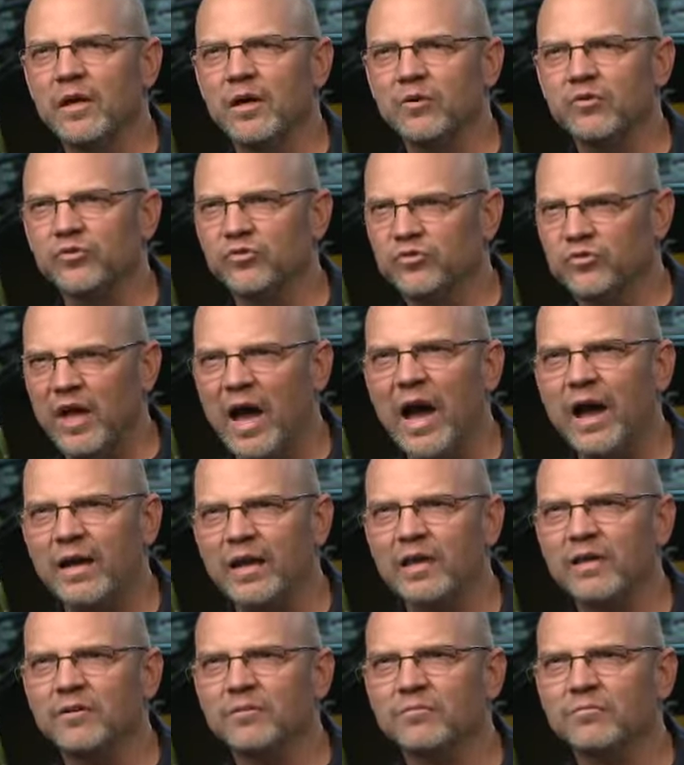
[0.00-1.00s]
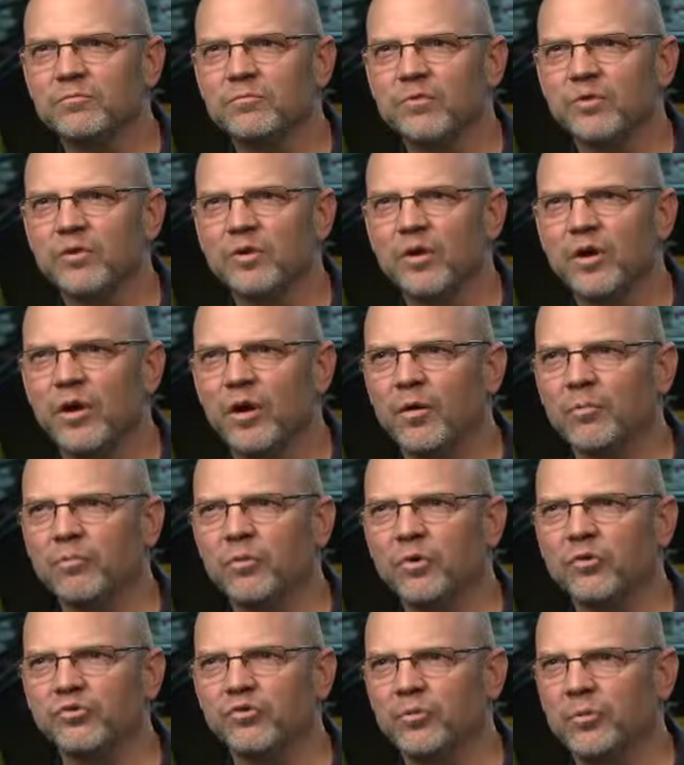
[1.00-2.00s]
Stock it, uh,
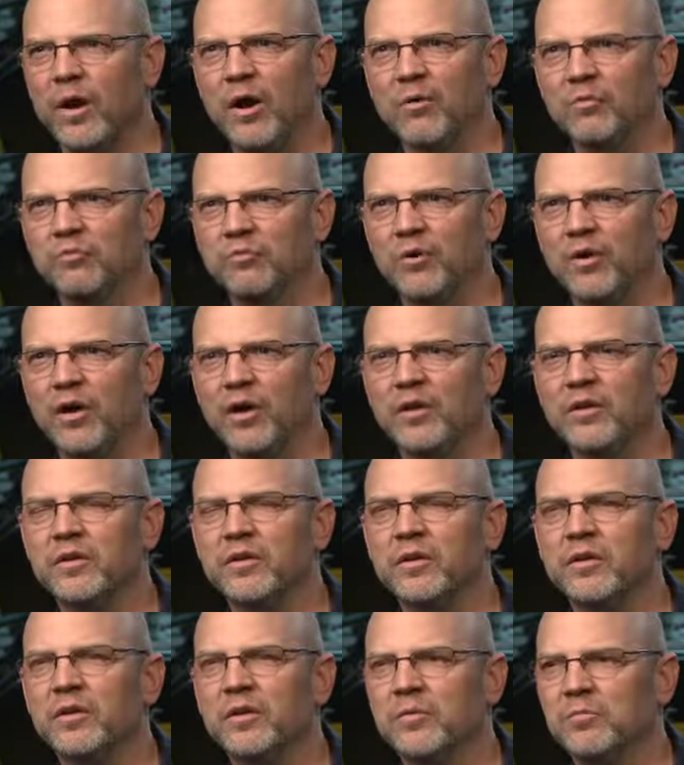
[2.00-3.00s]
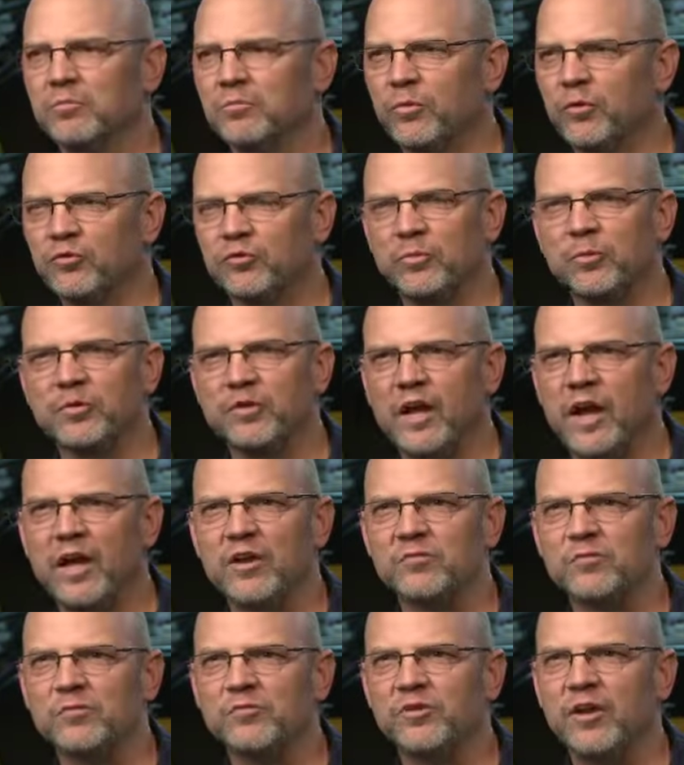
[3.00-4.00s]
put some out front, put some
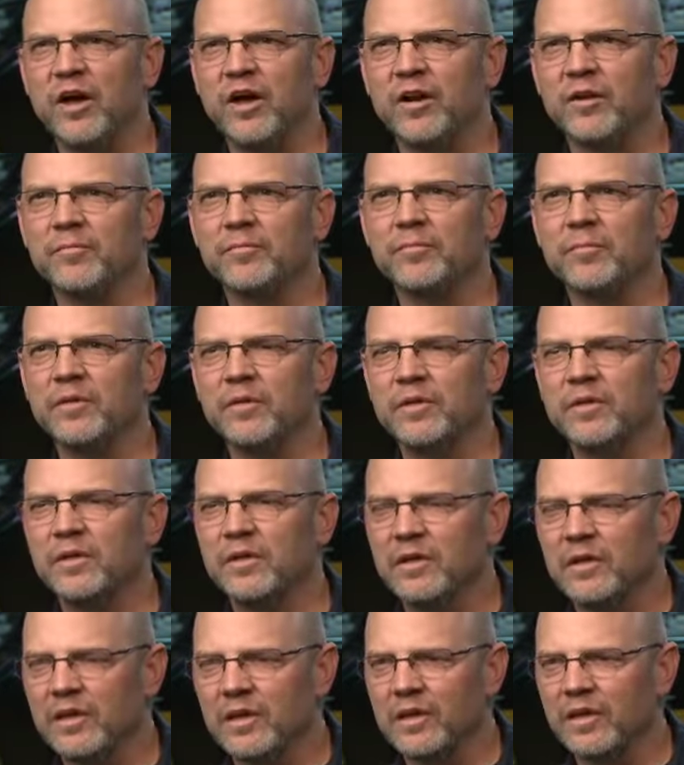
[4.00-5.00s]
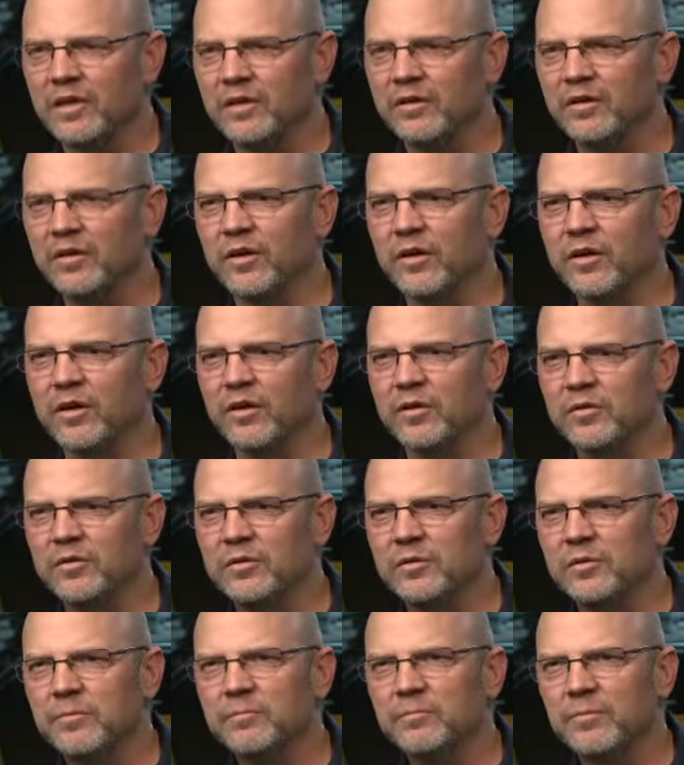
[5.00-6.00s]
attachments on them, and uh,
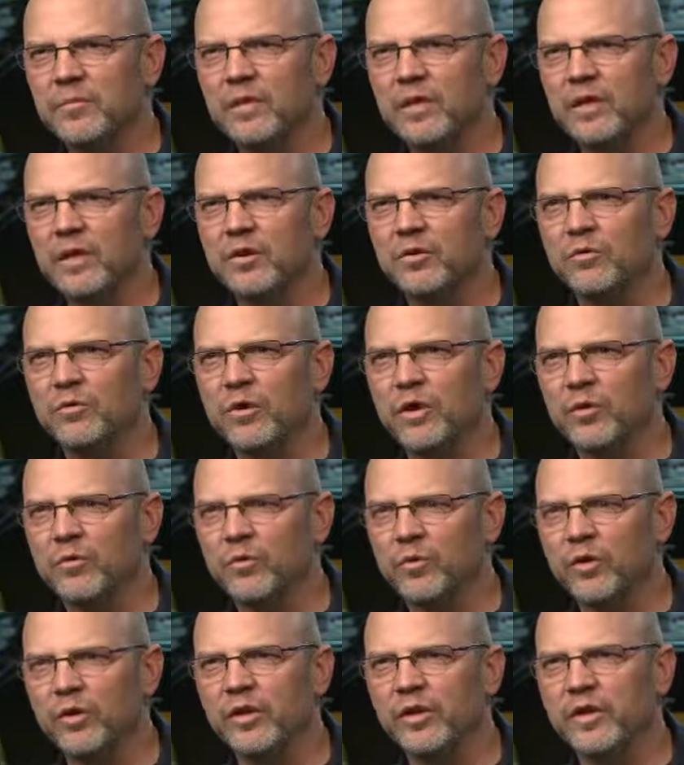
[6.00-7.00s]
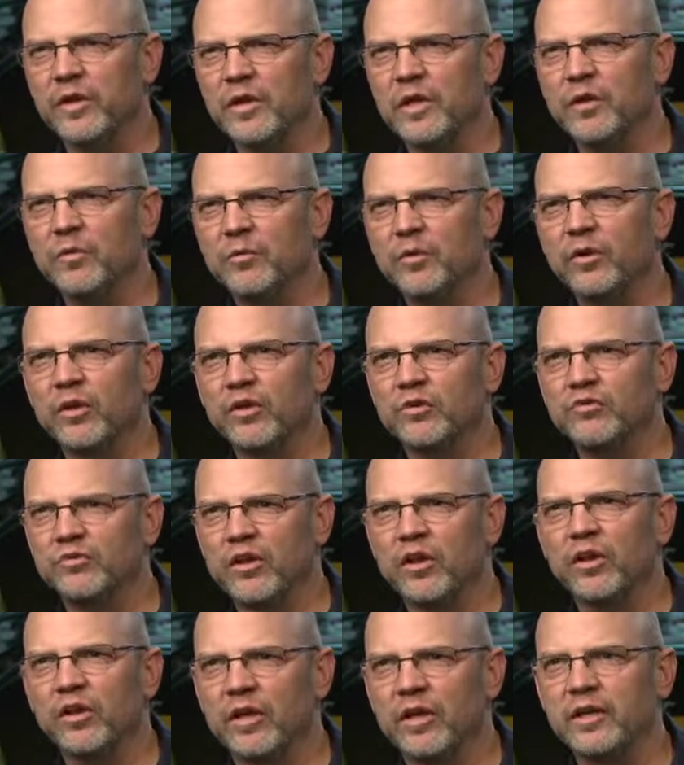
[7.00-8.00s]
and, and, really, and really
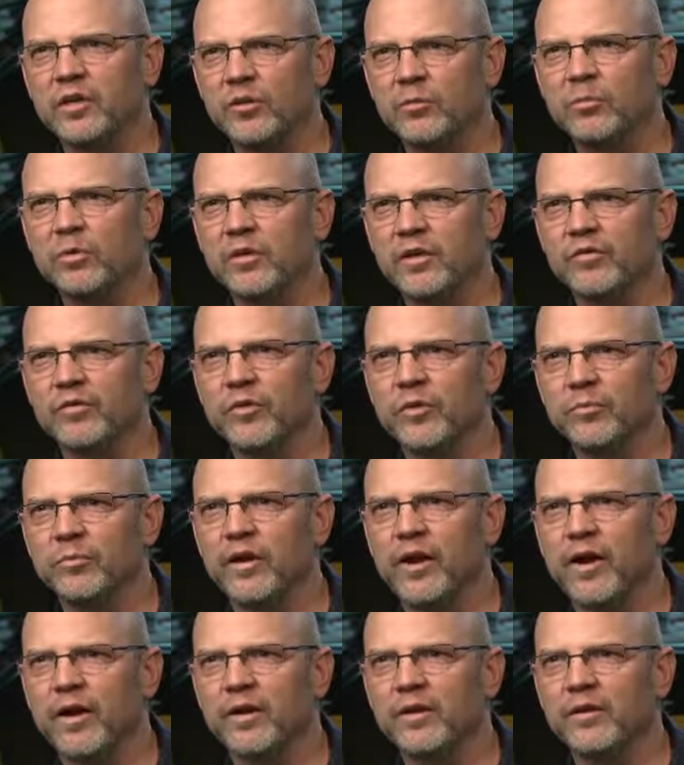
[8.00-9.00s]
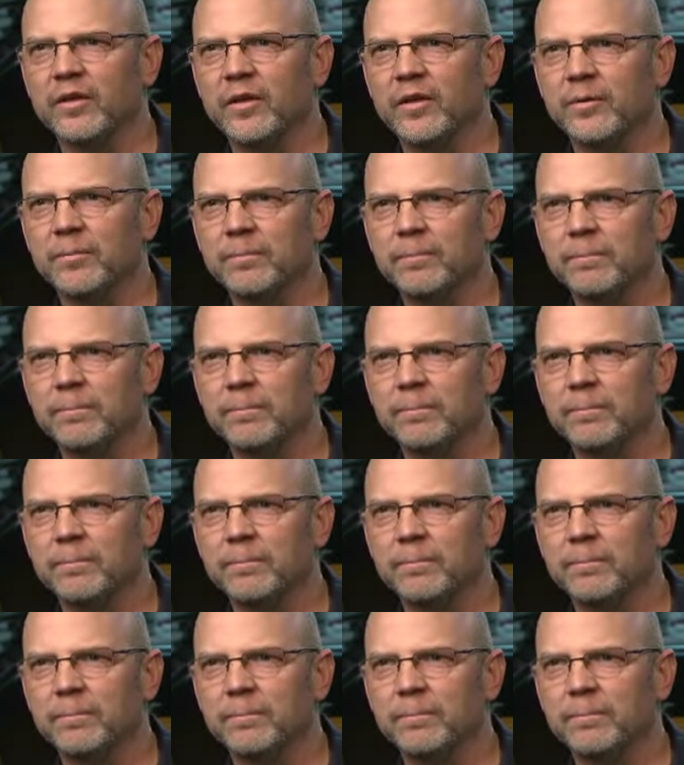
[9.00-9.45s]
sell it like you believe in the product line.